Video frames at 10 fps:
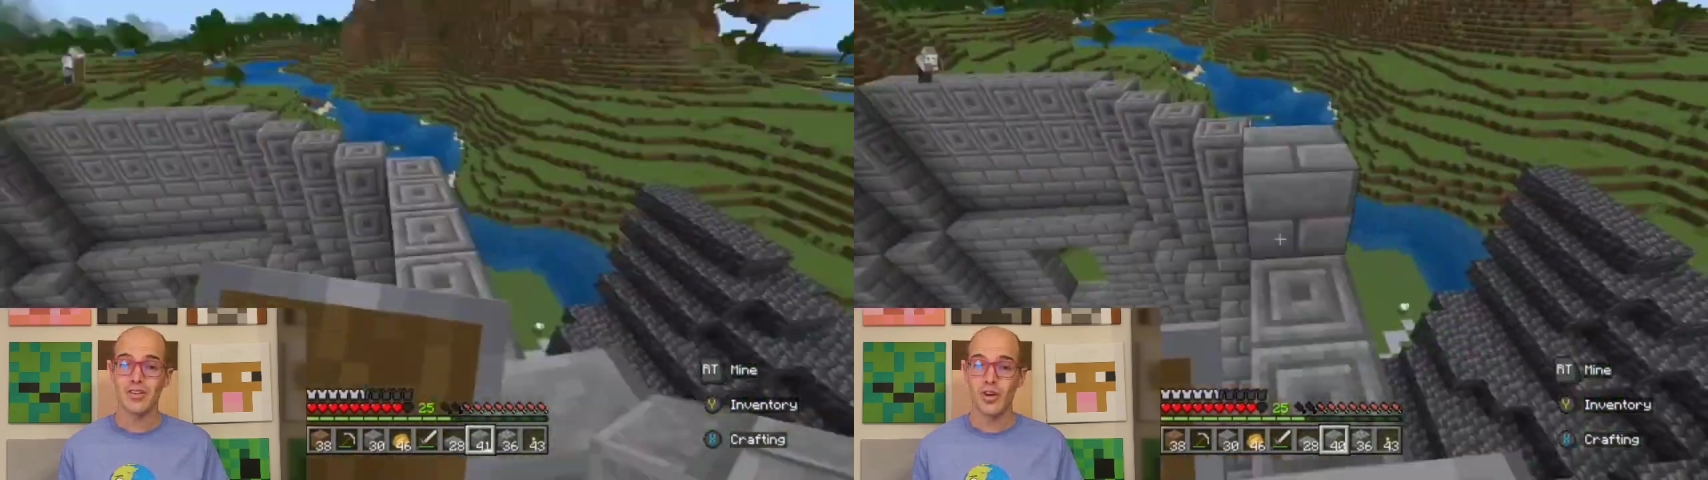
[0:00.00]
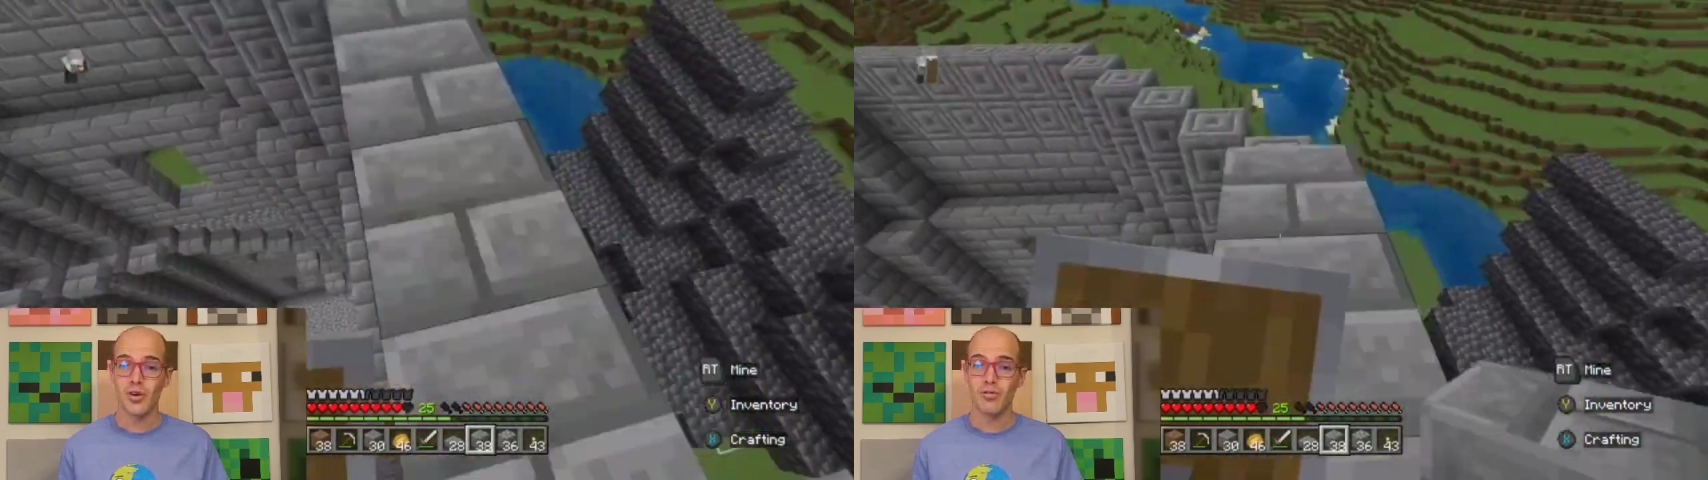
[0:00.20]

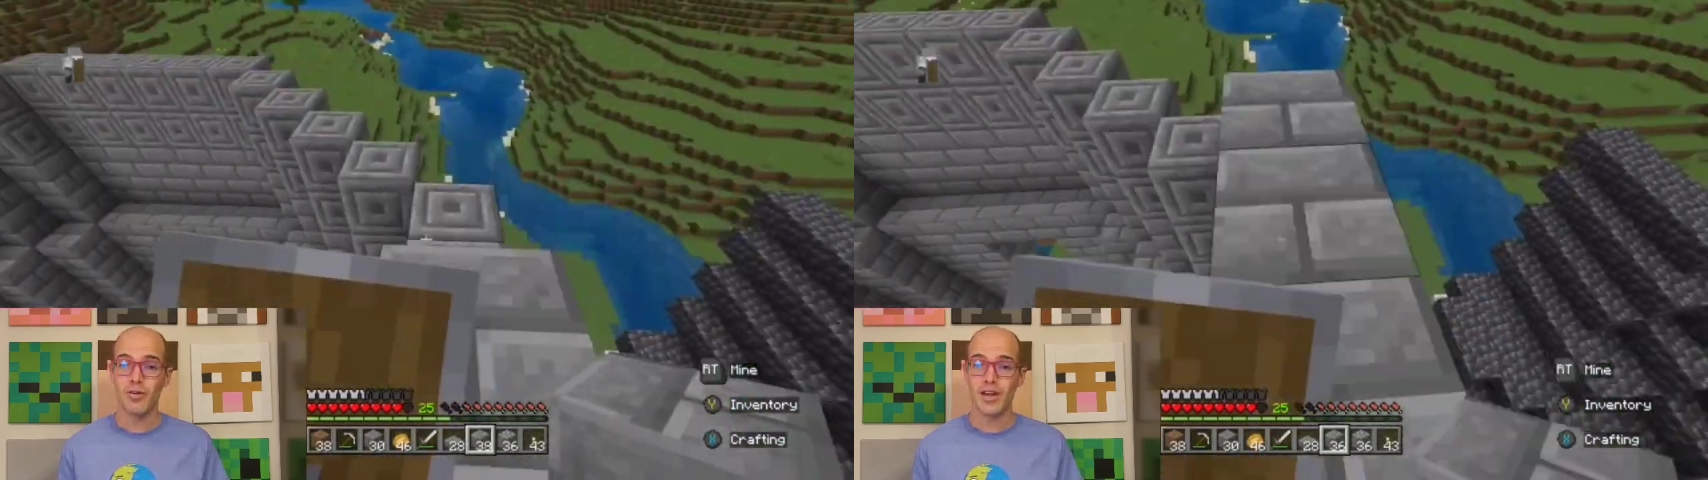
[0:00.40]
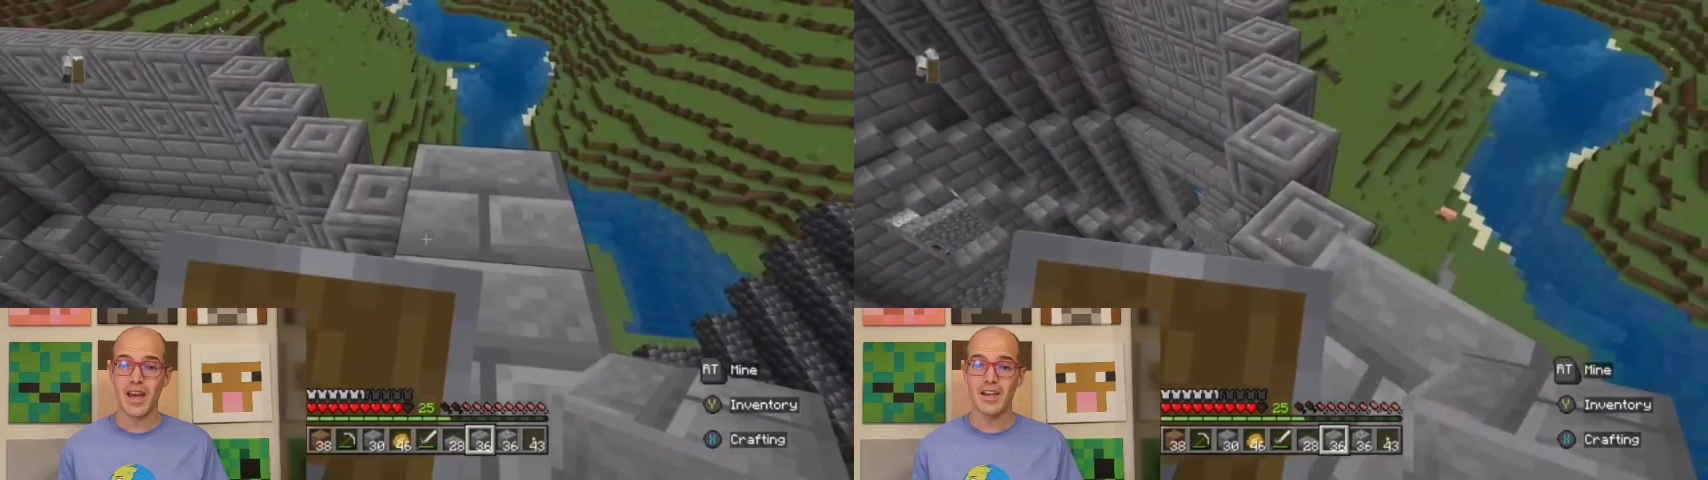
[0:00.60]
don't
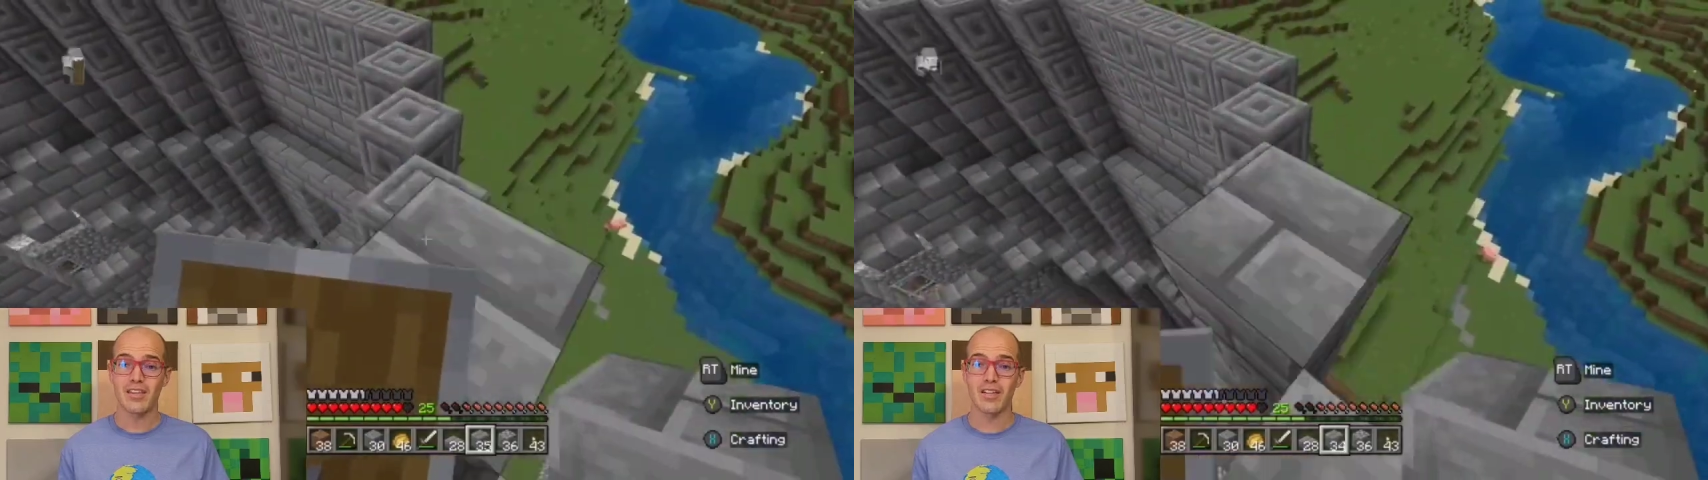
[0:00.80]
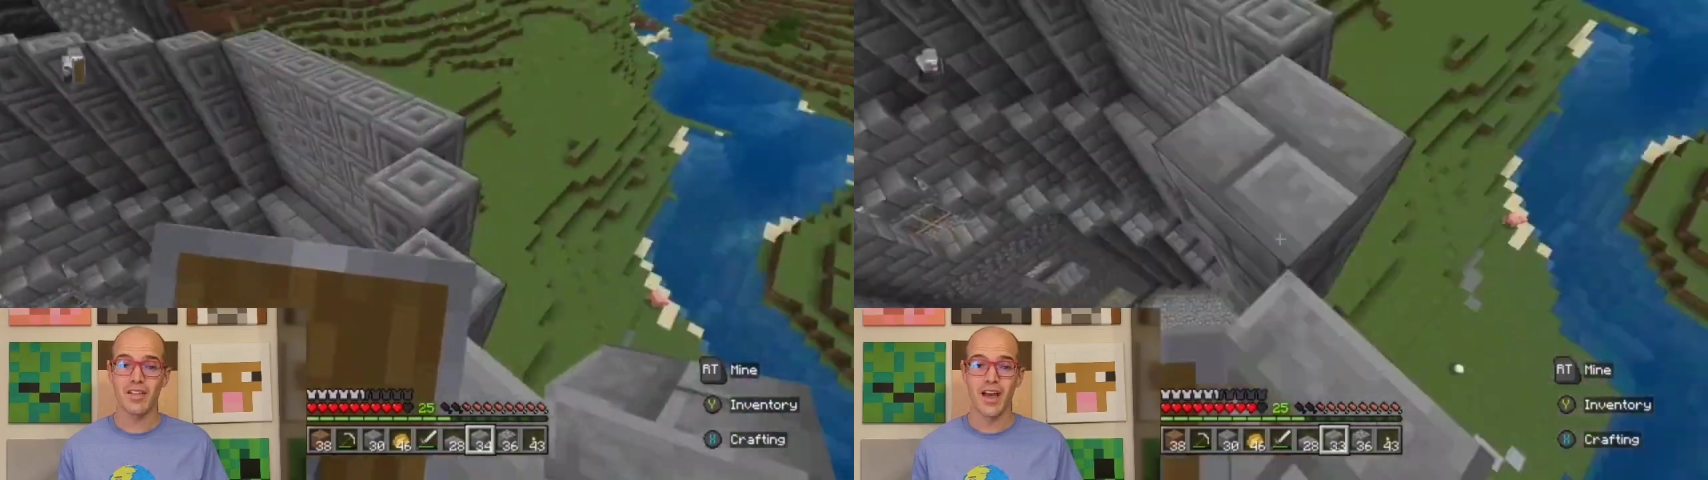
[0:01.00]
forget
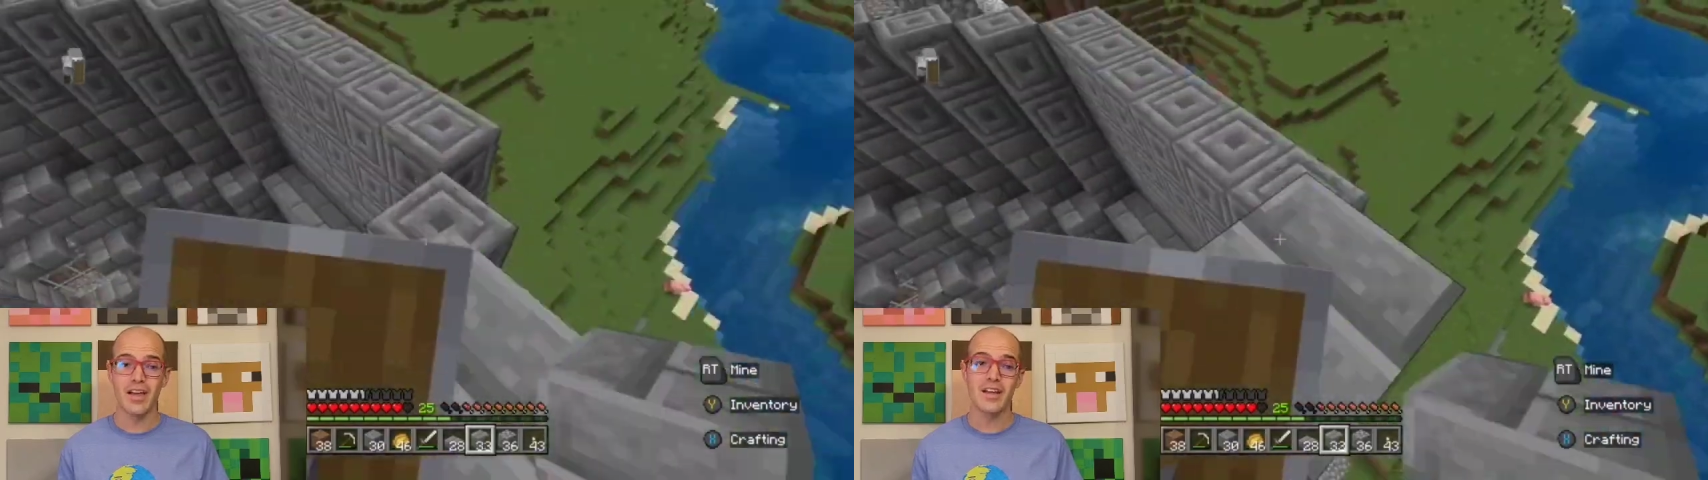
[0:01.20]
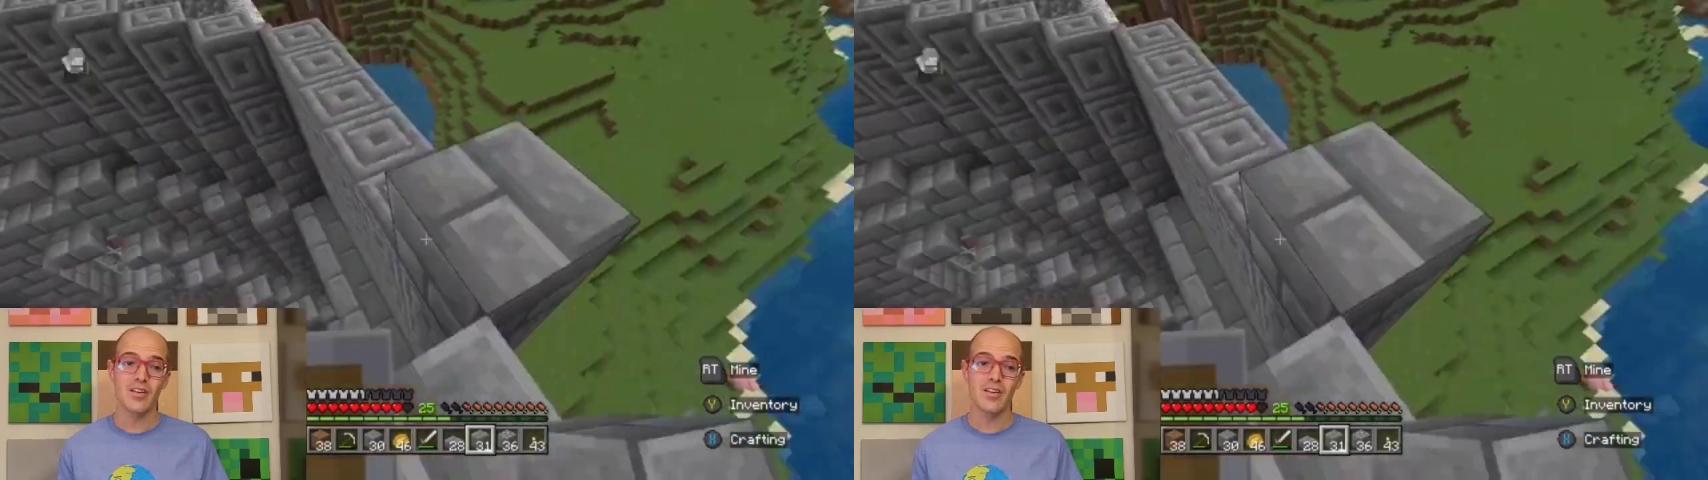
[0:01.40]
to like,